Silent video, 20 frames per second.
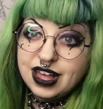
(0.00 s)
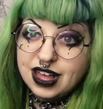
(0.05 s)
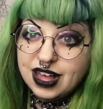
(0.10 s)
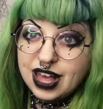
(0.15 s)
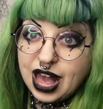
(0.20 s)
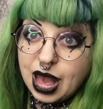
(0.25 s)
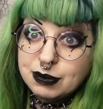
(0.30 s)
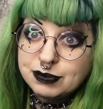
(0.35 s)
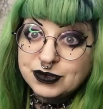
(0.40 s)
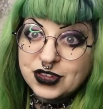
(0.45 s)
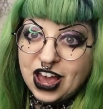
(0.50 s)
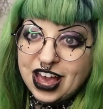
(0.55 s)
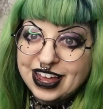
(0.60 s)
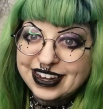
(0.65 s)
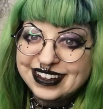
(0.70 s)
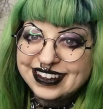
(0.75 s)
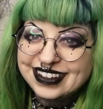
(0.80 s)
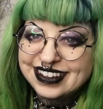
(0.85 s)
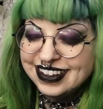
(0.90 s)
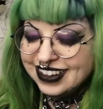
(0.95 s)
I'm done.
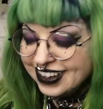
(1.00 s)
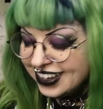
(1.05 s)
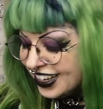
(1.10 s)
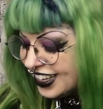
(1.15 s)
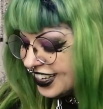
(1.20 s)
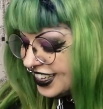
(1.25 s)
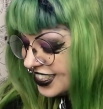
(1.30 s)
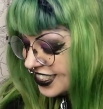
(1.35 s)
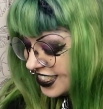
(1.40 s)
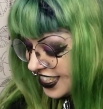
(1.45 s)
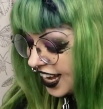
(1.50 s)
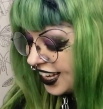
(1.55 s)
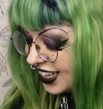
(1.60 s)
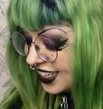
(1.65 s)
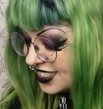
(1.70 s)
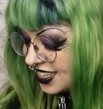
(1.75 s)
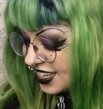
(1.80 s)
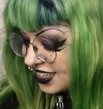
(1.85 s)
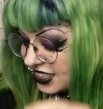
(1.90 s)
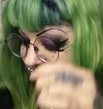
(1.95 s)

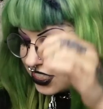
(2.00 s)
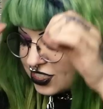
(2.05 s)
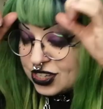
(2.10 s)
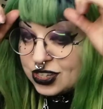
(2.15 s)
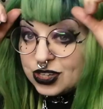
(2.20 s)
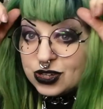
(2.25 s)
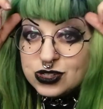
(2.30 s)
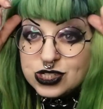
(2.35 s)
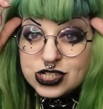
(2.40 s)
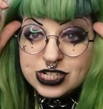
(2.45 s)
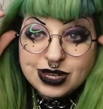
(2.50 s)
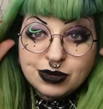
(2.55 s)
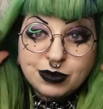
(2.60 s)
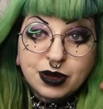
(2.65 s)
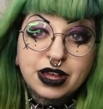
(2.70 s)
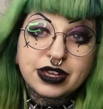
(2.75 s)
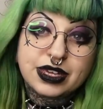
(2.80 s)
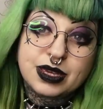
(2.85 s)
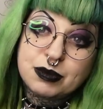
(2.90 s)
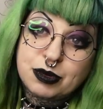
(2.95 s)
Jackets like this are usually a
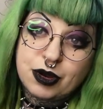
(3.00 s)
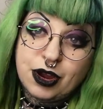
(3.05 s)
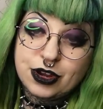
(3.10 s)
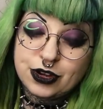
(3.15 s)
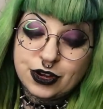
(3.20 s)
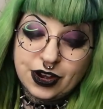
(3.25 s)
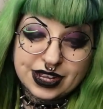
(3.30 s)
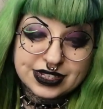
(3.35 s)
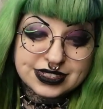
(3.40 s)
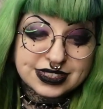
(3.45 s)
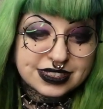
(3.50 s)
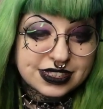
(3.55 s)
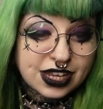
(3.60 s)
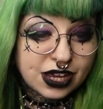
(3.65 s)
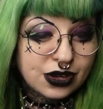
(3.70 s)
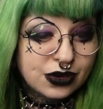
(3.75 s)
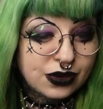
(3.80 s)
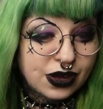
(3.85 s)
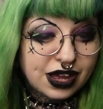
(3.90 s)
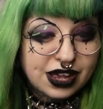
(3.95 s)
work in progress,
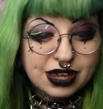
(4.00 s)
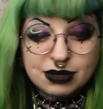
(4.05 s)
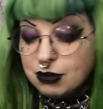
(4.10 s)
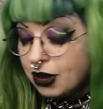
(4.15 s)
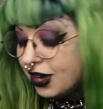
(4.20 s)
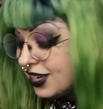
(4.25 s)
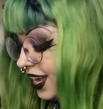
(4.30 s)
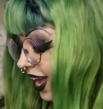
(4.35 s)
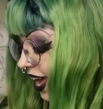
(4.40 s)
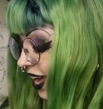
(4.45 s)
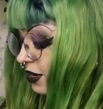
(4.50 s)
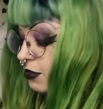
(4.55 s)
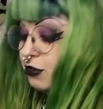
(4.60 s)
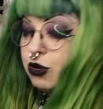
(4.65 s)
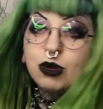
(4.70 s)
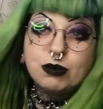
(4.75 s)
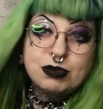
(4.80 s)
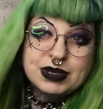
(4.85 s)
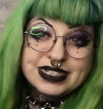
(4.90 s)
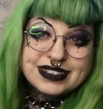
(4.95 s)
so I might add
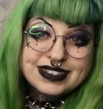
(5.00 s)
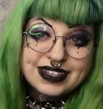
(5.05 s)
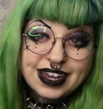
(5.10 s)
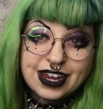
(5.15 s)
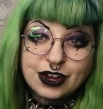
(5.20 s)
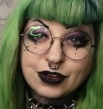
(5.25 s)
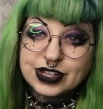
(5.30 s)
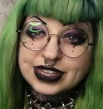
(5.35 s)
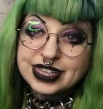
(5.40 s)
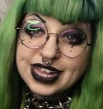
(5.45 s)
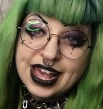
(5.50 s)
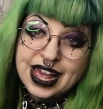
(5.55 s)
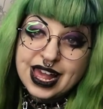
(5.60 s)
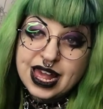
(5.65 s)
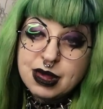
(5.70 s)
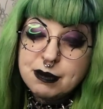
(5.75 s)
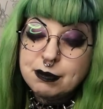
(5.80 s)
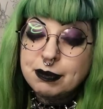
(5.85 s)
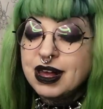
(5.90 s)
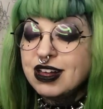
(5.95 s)
more bits here and
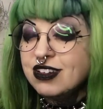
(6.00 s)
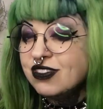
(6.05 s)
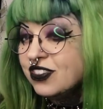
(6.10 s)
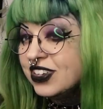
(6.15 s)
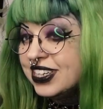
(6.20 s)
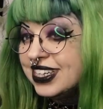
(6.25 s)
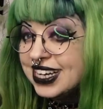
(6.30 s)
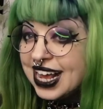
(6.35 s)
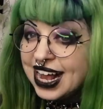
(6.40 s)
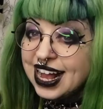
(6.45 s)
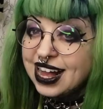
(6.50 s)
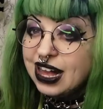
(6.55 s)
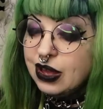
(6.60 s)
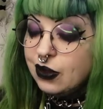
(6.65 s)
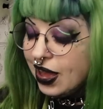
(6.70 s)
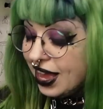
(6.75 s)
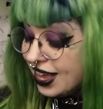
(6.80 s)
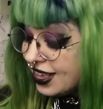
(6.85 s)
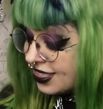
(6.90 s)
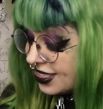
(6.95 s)
there, but for
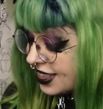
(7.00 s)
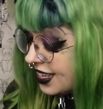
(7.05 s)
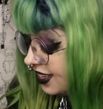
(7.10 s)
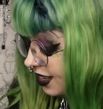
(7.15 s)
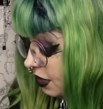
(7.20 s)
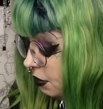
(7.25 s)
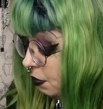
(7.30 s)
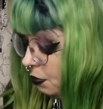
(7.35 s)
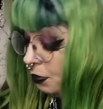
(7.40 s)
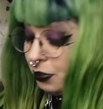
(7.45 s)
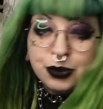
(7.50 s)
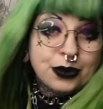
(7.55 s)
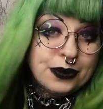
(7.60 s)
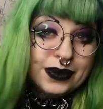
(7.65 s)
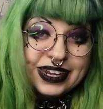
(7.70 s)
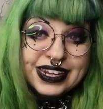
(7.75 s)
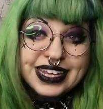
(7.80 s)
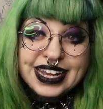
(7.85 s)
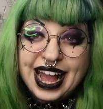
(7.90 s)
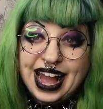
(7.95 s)
now I think I'm
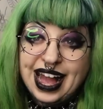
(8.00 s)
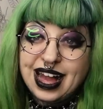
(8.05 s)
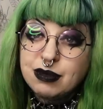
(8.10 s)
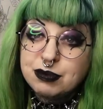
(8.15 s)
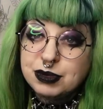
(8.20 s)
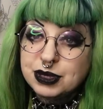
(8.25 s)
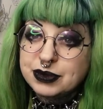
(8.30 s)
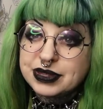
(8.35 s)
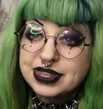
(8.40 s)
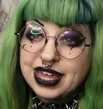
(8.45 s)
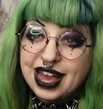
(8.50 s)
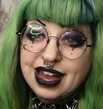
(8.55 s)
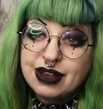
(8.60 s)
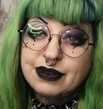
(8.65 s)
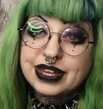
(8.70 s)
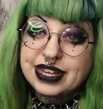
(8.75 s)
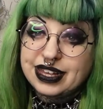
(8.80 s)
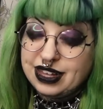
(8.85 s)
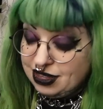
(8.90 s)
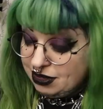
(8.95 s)
pretty happy with how
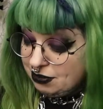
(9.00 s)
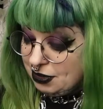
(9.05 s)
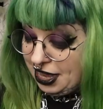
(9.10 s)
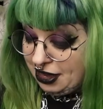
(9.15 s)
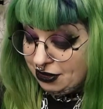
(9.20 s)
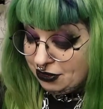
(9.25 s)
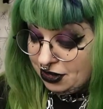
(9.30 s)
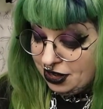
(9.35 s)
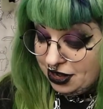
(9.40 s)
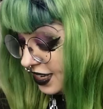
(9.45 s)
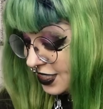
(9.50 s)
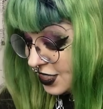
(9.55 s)
it come out.